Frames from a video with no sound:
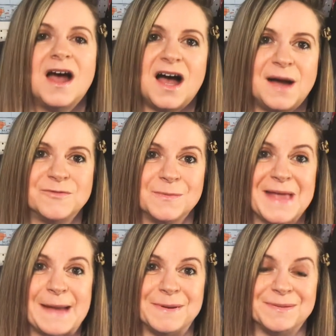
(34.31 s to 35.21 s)
Um, from the
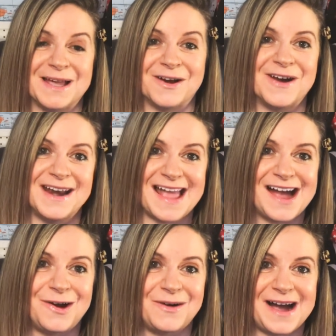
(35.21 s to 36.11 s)
Happy Planner and
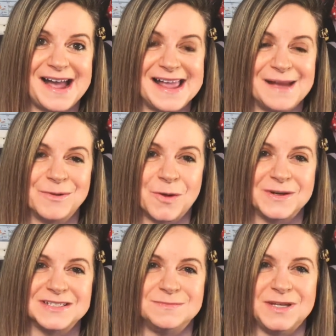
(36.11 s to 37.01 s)
how I am
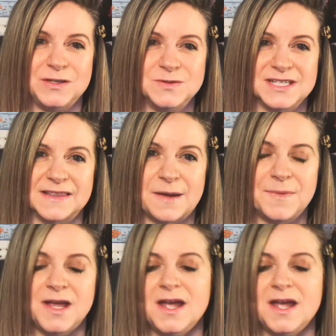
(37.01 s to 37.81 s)
going to be using them.